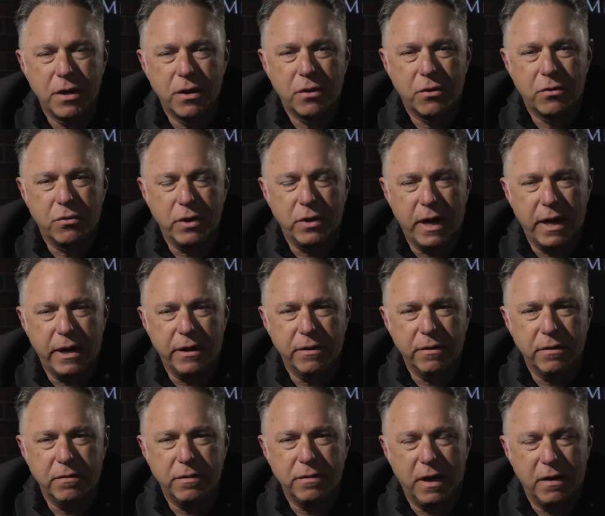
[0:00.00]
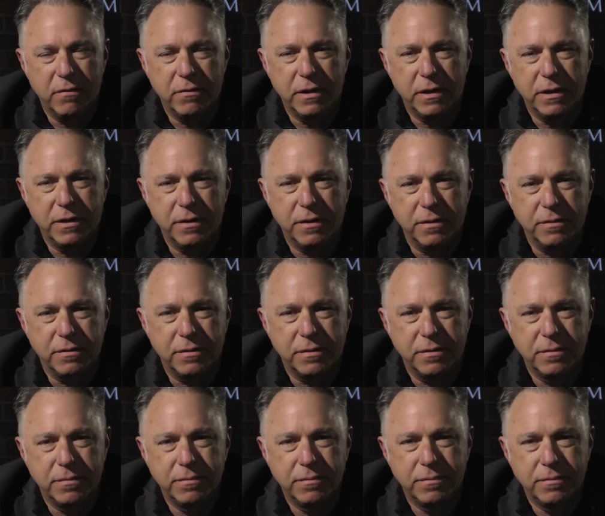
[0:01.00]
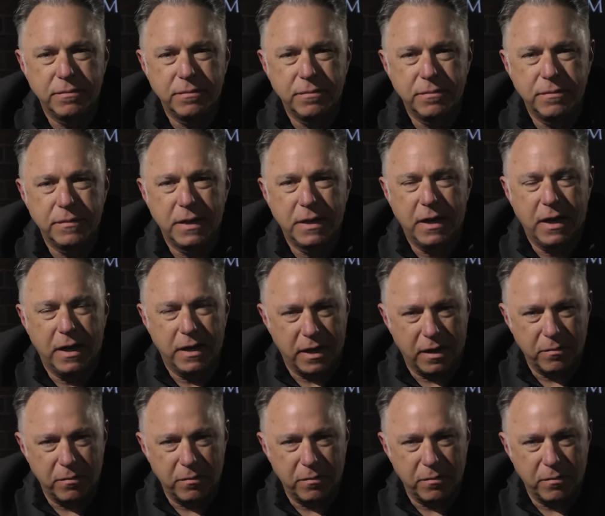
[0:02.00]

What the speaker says: creator of heaven and earth, and